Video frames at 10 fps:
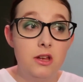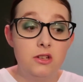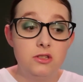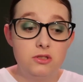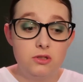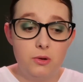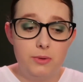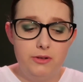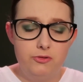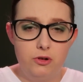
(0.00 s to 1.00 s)
so
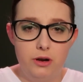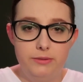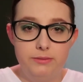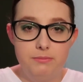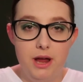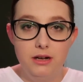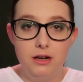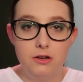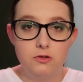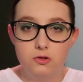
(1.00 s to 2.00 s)
I thought I would make
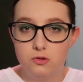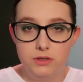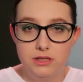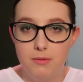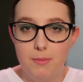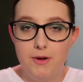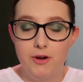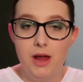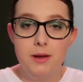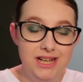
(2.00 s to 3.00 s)
like a story time about
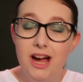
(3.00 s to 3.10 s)
it.